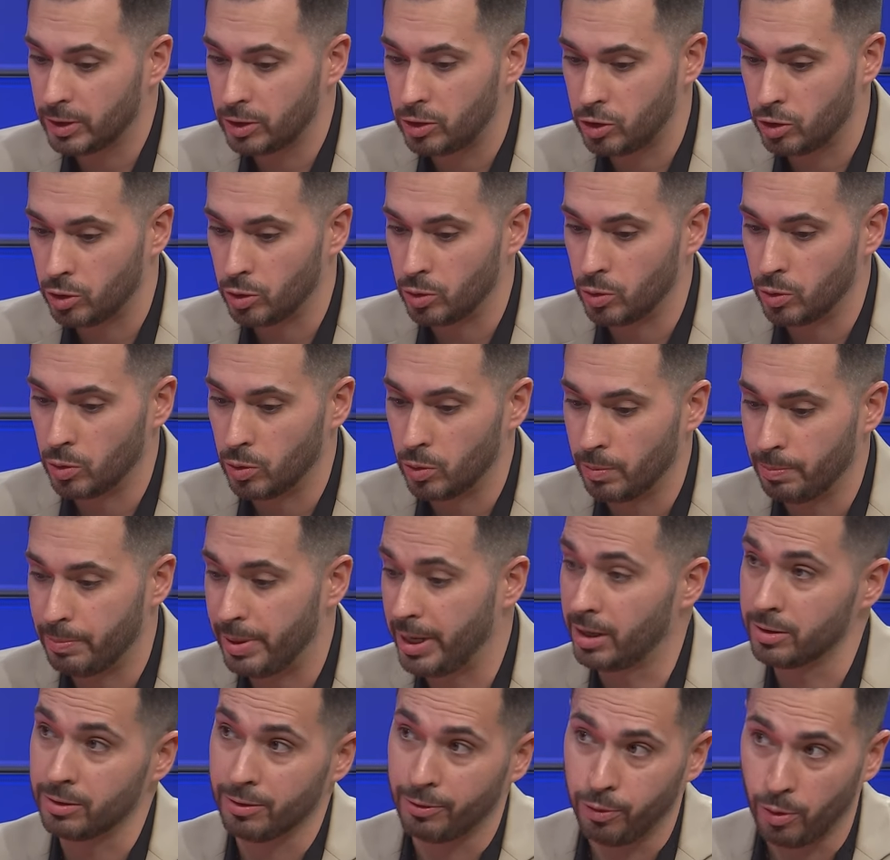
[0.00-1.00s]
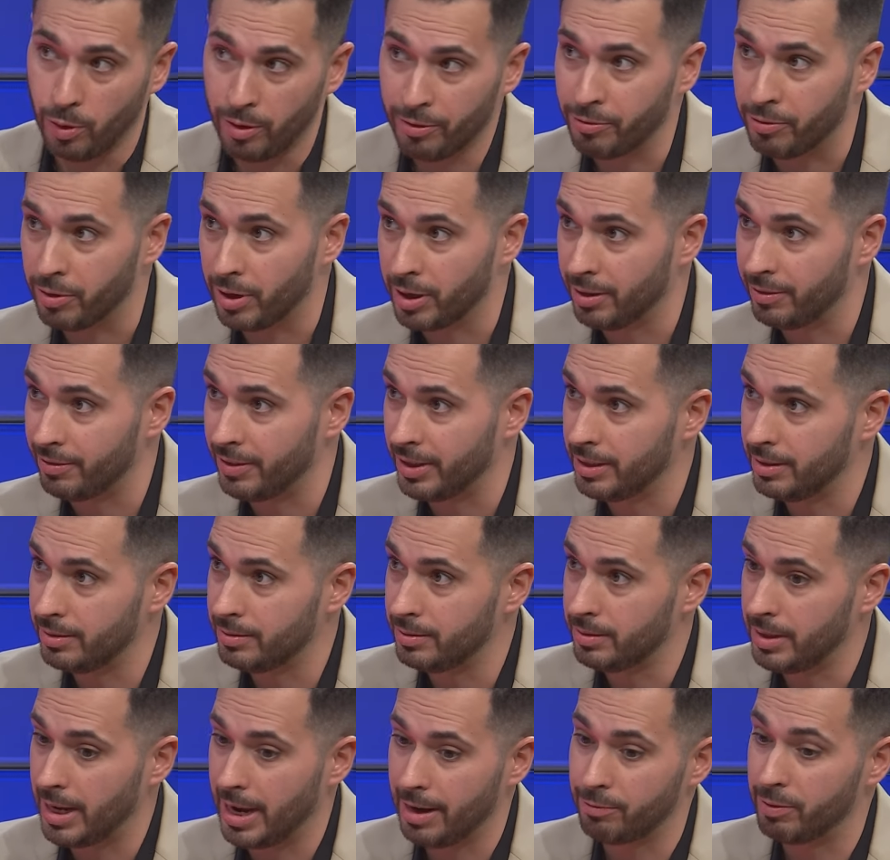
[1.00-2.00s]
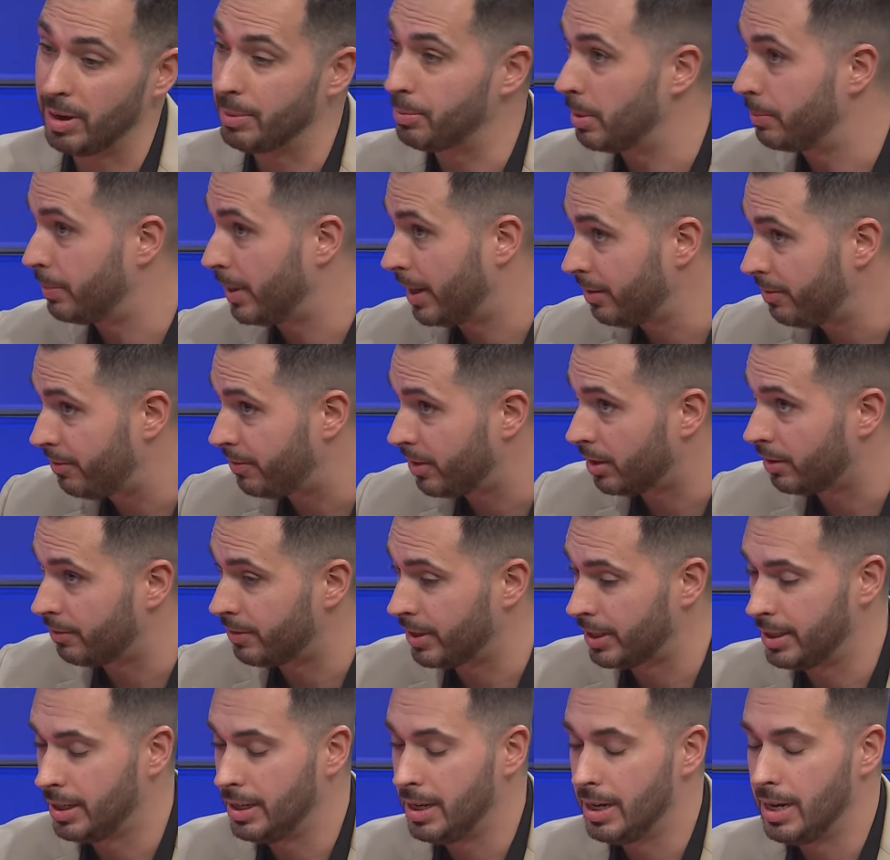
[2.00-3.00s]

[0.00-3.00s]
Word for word: to be on the forefront of it and reap the benefit of it.